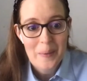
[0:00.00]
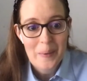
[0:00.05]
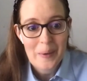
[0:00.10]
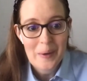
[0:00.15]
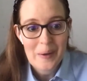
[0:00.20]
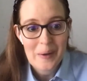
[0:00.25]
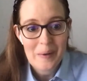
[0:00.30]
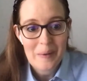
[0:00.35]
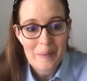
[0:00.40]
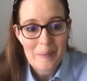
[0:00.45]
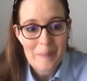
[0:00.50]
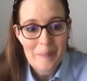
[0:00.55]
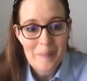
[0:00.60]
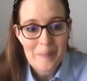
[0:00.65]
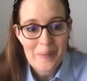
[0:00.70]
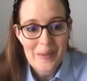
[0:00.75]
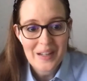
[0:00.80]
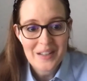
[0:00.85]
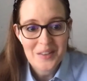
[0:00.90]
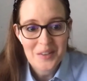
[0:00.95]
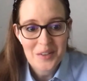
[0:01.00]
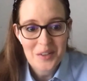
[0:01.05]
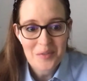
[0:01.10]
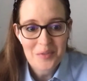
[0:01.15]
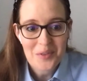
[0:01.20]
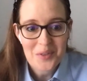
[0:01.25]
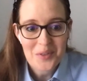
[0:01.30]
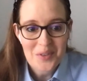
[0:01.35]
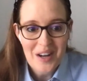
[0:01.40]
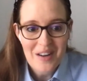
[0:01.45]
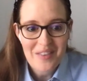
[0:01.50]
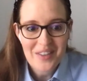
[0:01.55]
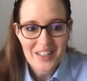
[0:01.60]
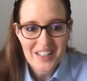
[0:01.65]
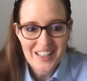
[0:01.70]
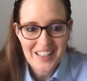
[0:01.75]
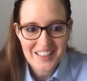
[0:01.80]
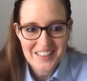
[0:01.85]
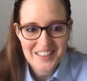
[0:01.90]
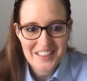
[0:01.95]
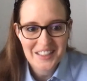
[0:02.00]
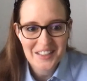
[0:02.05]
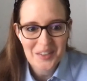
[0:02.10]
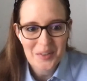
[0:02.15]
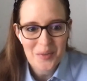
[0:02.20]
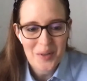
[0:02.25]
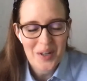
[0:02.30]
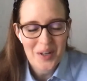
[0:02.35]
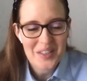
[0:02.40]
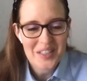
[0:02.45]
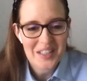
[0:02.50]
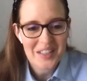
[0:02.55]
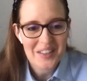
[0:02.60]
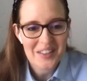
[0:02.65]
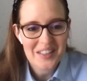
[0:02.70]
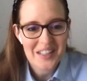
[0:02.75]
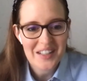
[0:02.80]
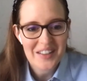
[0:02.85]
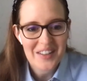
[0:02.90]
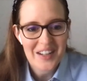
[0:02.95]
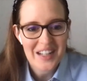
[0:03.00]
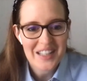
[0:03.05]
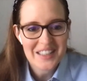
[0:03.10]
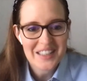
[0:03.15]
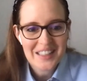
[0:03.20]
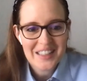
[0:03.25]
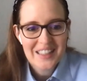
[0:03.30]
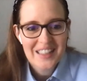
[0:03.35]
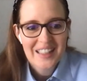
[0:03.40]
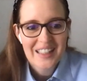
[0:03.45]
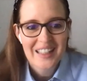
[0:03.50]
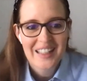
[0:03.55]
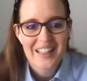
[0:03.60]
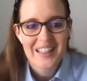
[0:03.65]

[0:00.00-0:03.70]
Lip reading: I know that foot traffic causes a little wear and tear on that grass, and